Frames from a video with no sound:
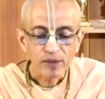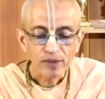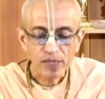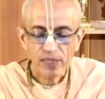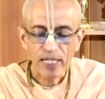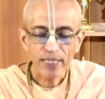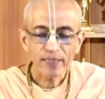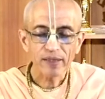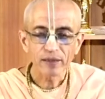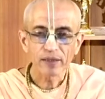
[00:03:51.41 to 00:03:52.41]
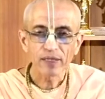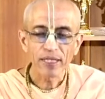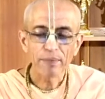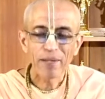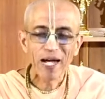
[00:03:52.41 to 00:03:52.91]
Just like
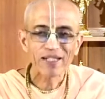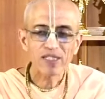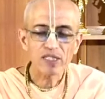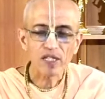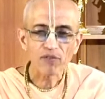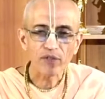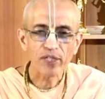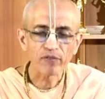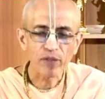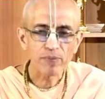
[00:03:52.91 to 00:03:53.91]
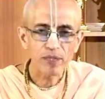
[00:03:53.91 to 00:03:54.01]
a man is suffering from